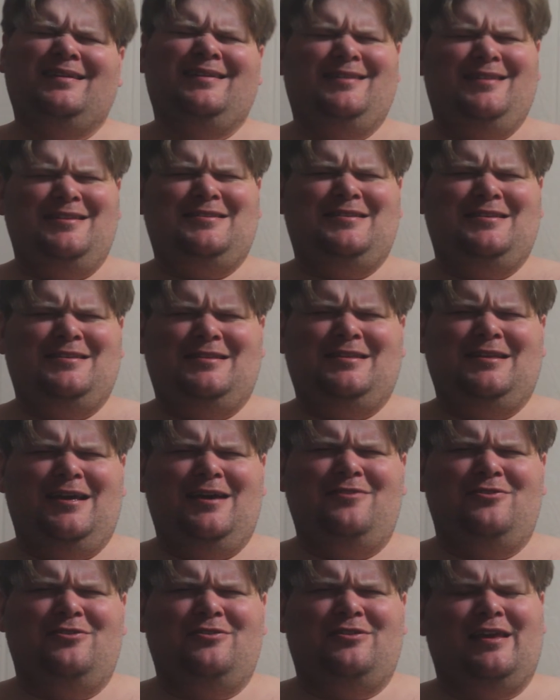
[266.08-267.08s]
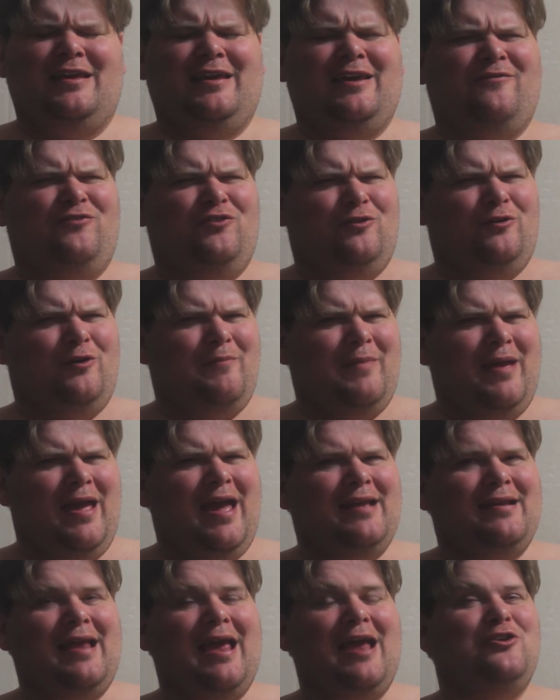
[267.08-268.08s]
This is the other thing. If you're a
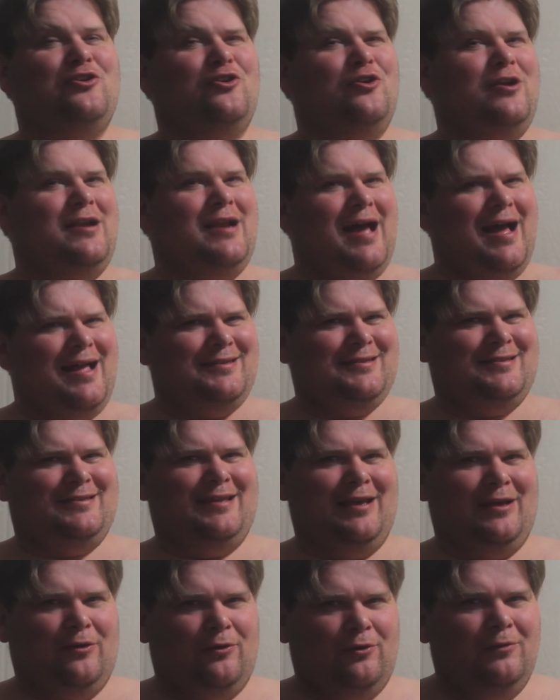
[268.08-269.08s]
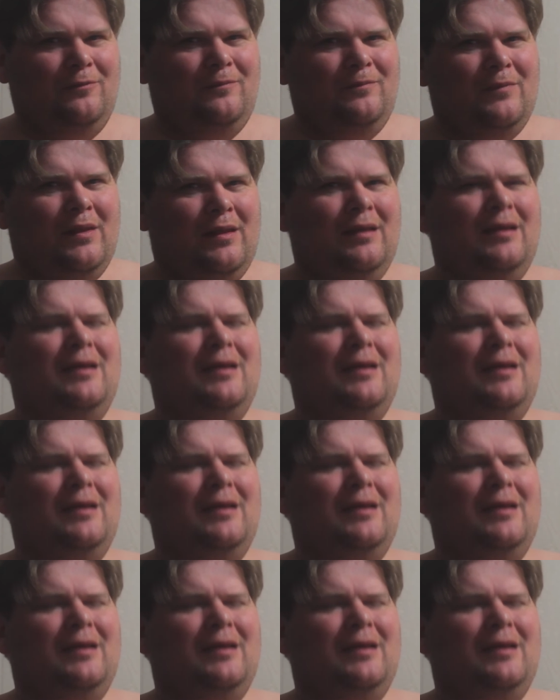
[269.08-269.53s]
man and you're not single,